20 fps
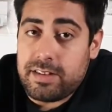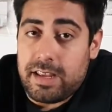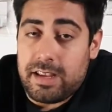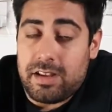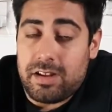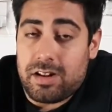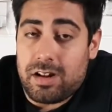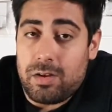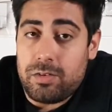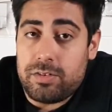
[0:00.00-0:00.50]

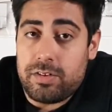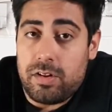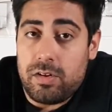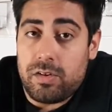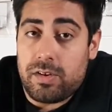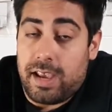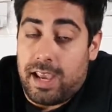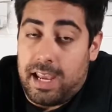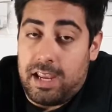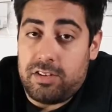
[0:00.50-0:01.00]
take a closer
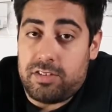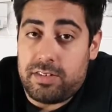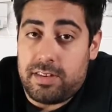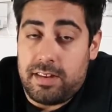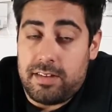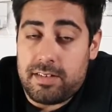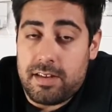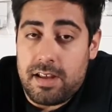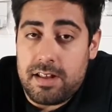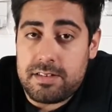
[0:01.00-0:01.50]
look at each of
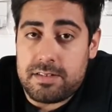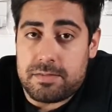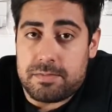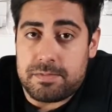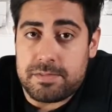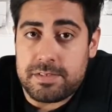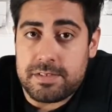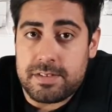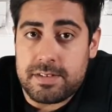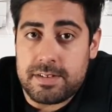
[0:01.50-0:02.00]
these
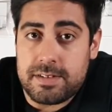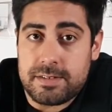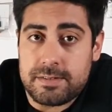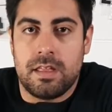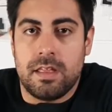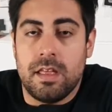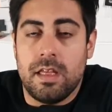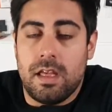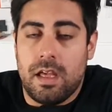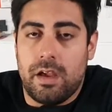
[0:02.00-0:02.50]
items.
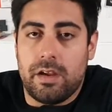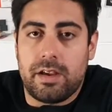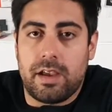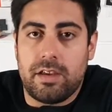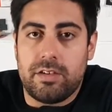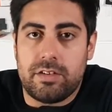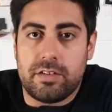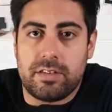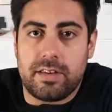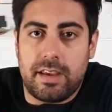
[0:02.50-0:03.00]

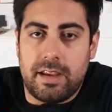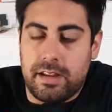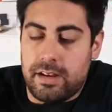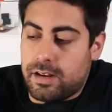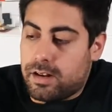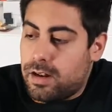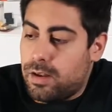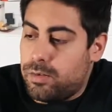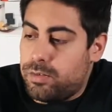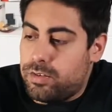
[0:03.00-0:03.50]
Okay, so taking
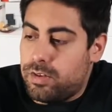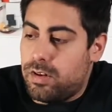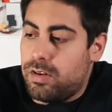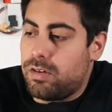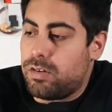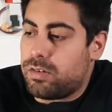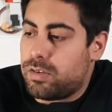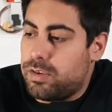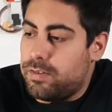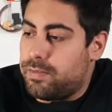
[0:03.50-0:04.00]
a closer
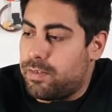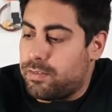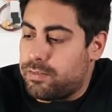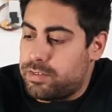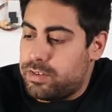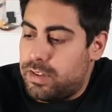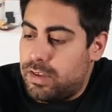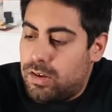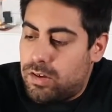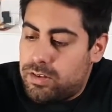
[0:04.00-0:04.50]
look, you've
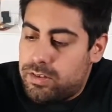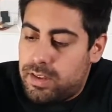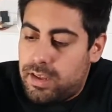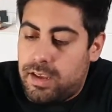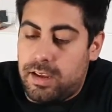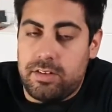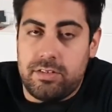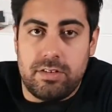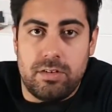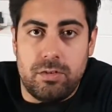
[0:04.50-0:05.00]
obviously got
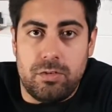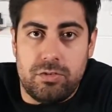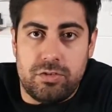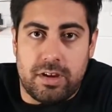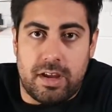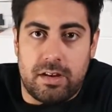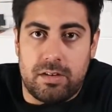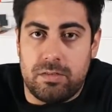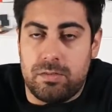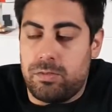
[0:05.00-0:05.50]
the
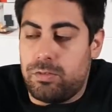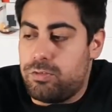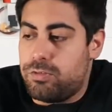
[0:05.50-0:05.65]
two-channel